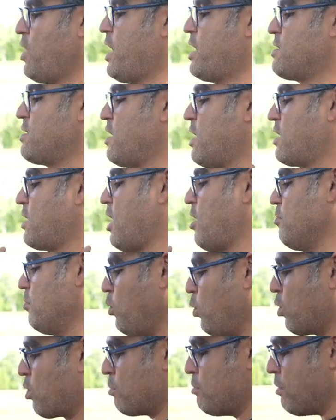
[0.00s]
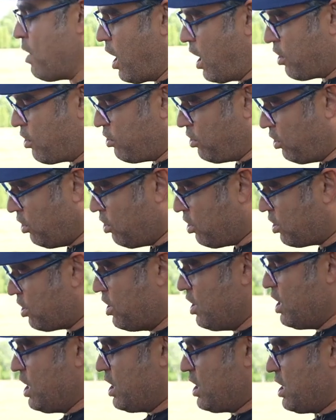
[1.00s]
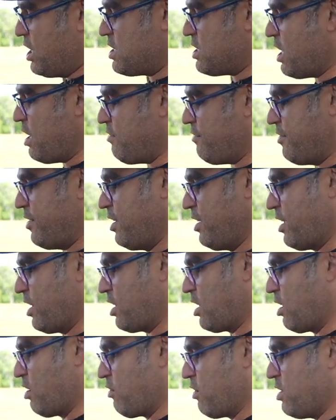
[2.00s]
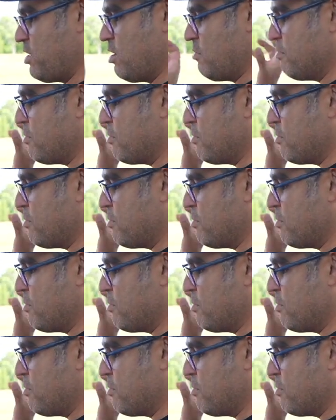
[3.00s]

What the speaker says: has like that more modern look. This, I feel like you're in the